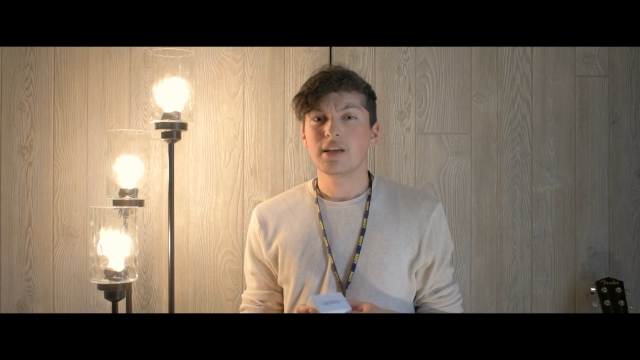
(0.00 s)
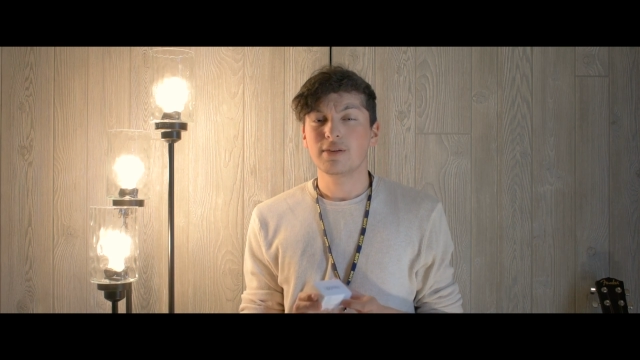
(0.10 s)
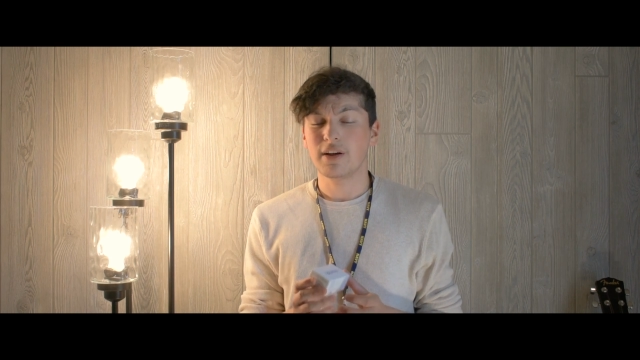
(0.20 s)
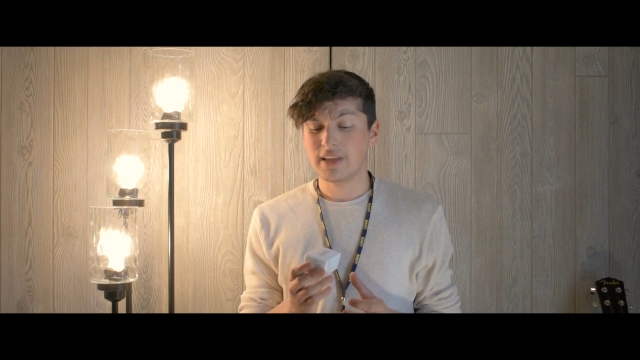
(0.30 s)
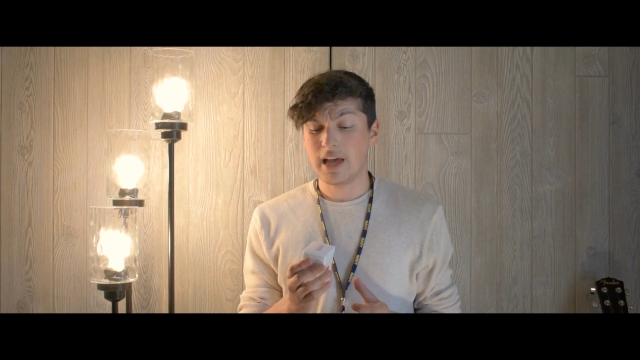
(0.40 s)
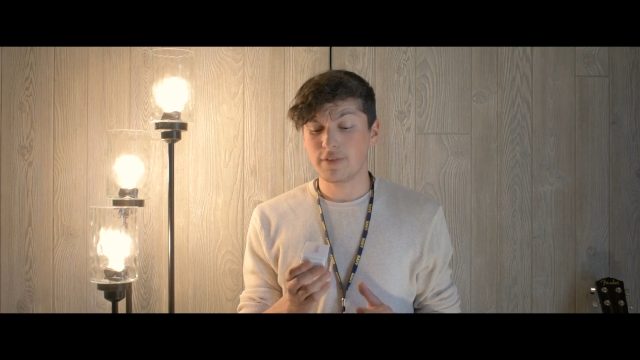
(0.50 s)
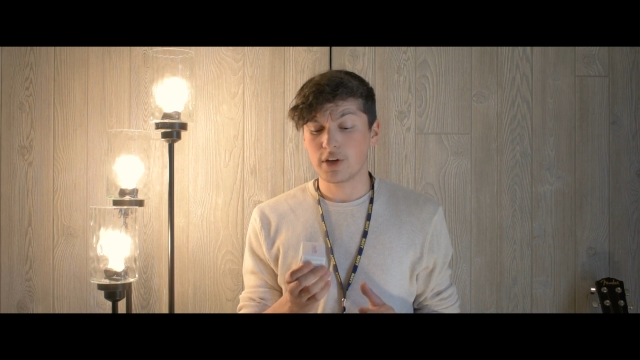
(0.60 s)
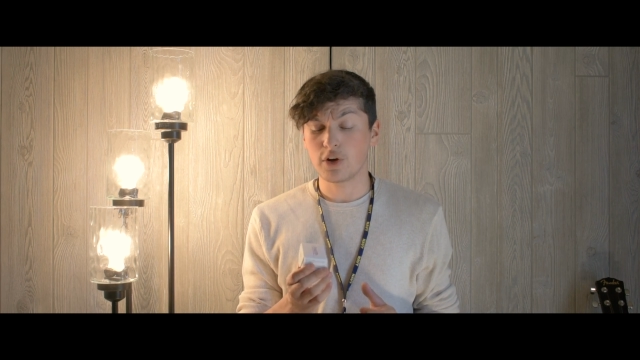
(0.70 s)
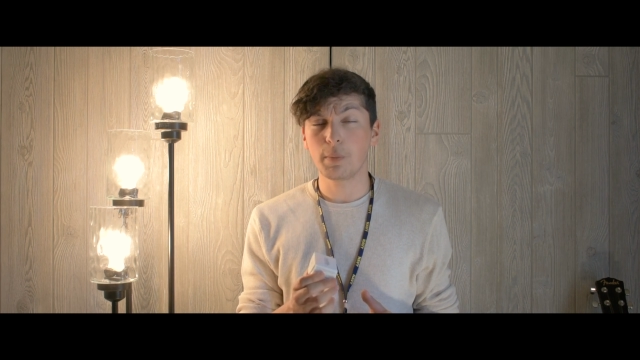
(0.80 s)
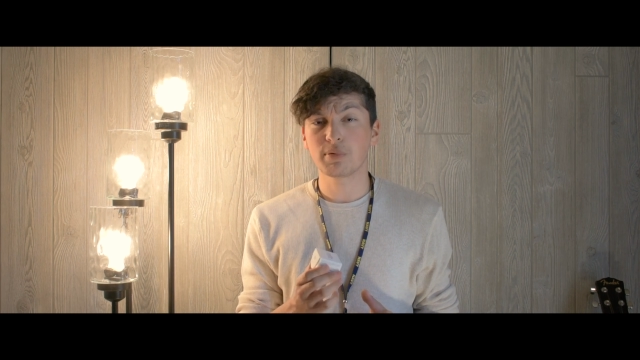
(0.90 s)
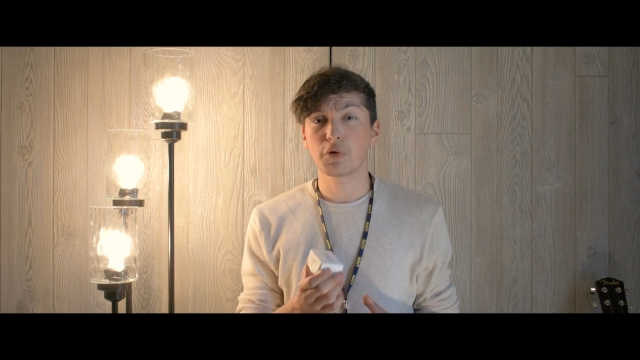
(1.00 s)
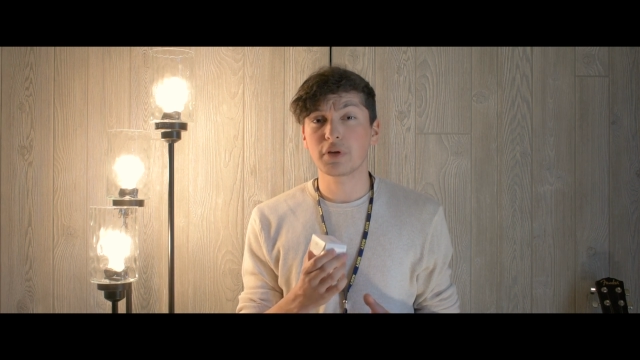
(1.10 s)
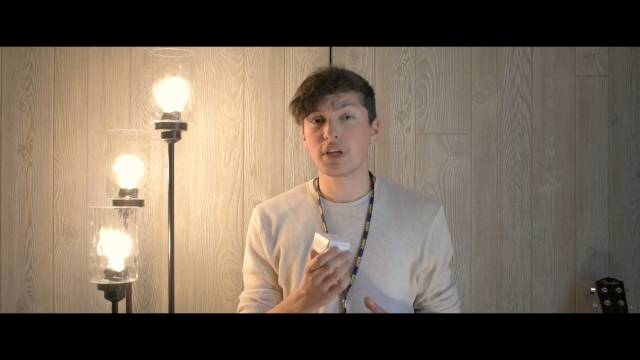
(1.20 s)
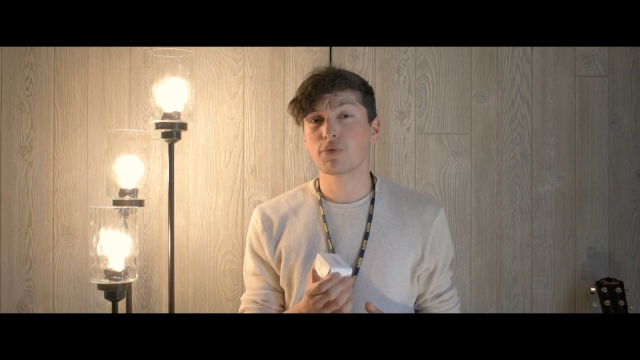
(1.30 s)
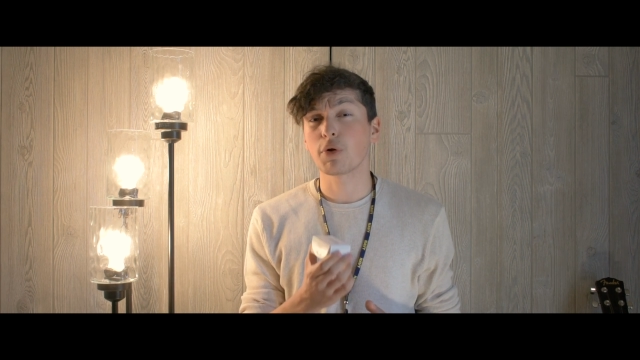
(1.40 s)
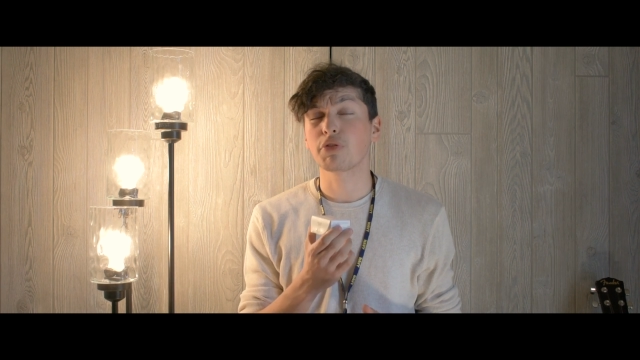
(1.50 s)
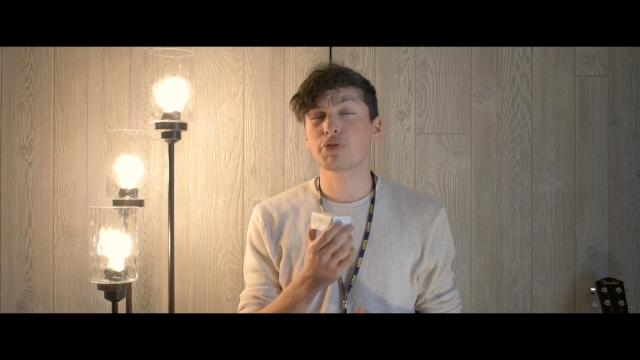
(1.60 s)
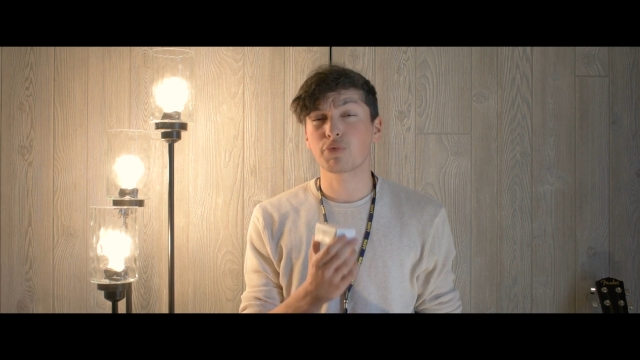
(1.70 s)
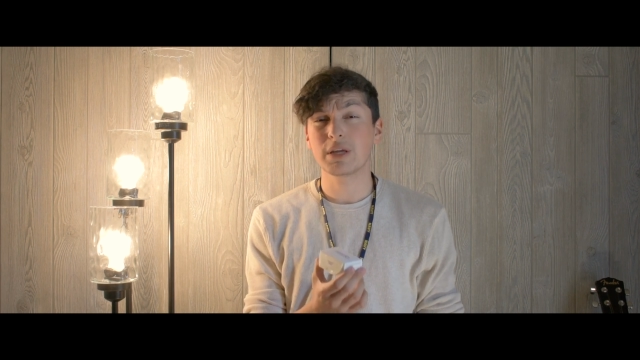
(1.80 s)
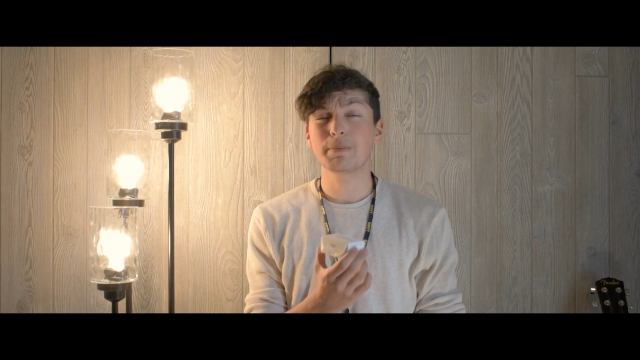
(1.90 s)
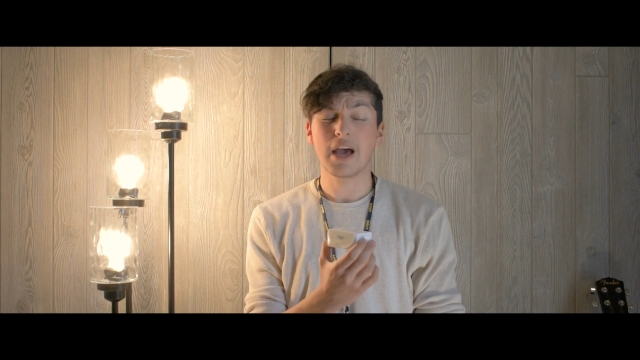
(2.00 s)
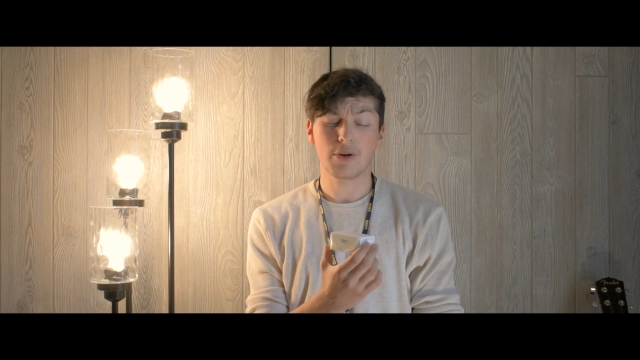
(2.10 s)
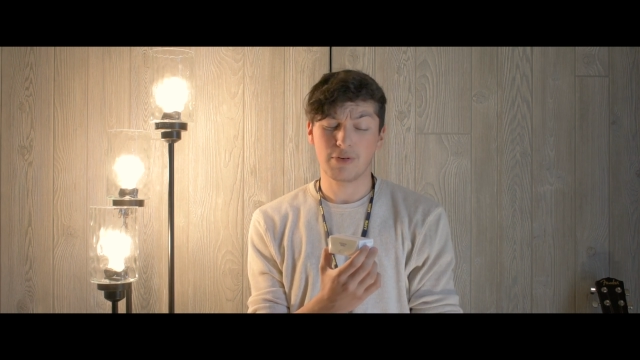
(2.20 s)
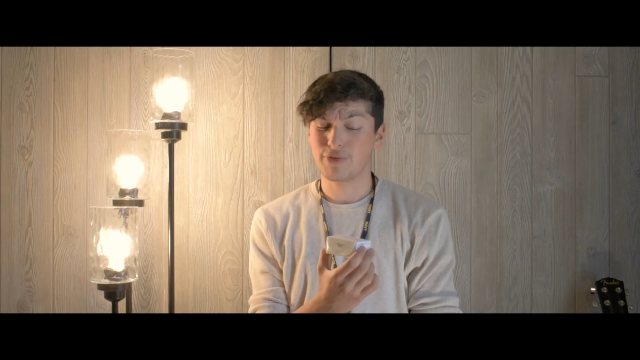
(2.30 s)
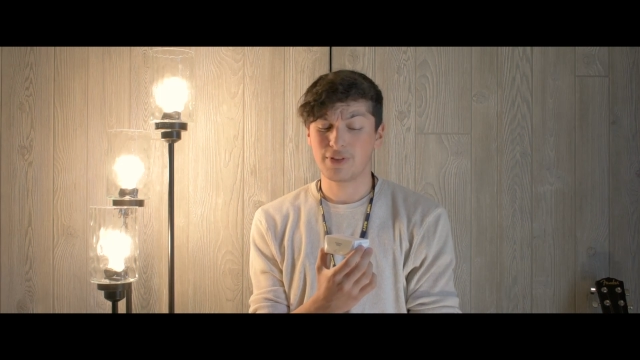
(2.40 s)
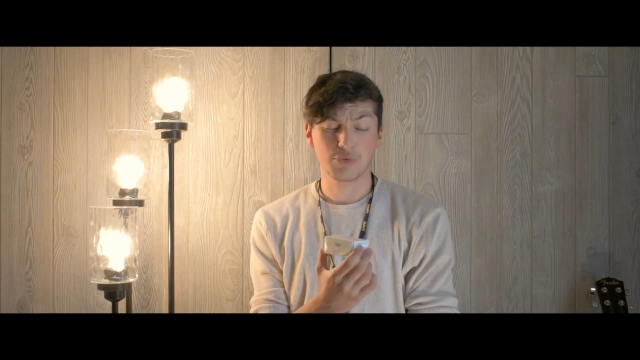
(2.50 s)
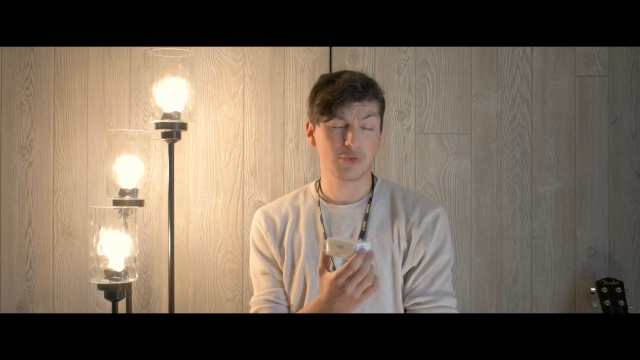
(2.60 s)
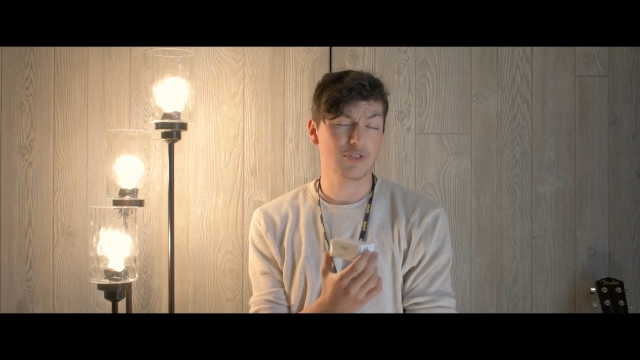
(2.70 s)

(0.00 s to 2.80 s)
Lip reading: You have to have a GoPro Hero 3 battery for this,